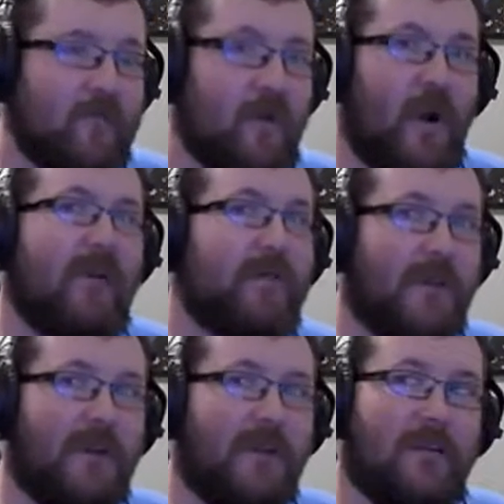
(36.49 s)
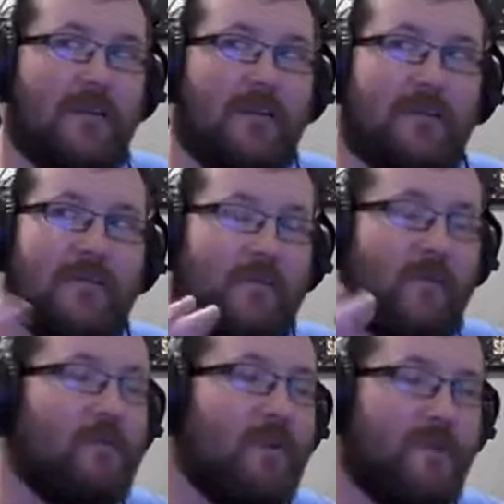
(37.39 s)
profited,
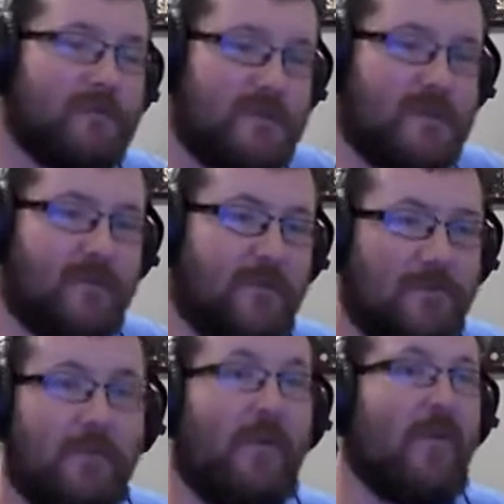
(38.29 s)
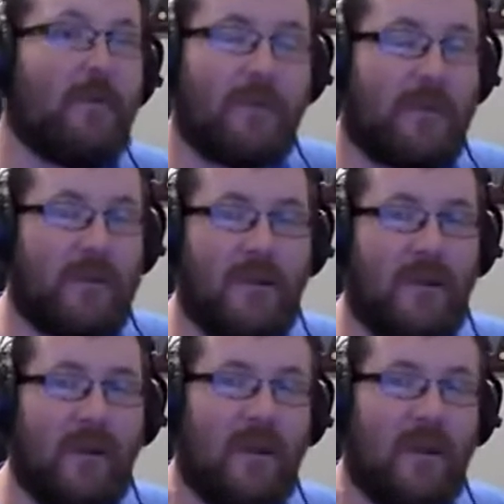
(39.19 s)
grossed more than